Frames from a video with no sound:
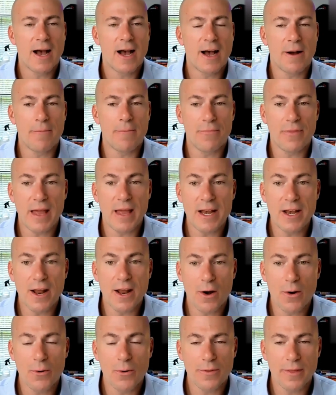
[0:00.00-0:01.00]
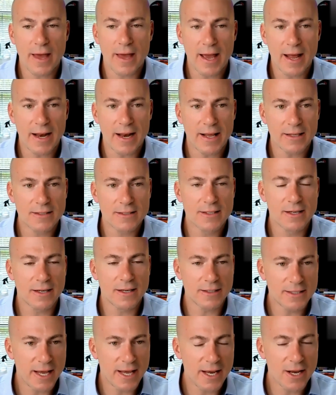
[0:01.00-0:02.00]
um, they know that it's
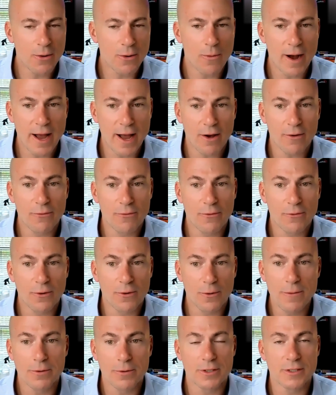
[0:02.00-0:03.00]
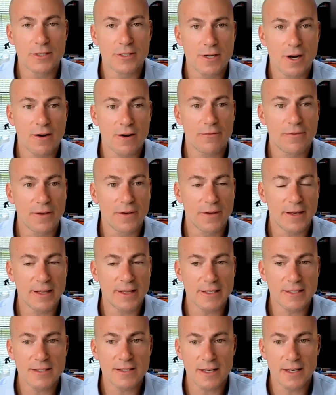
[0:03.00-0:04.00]
going to take a while for people to start feeling
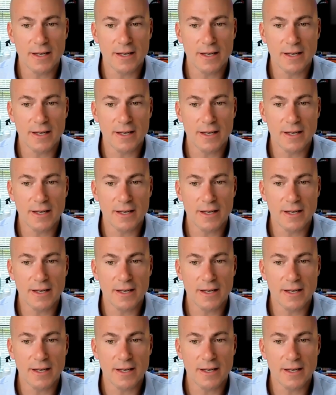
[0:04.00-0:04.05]
this,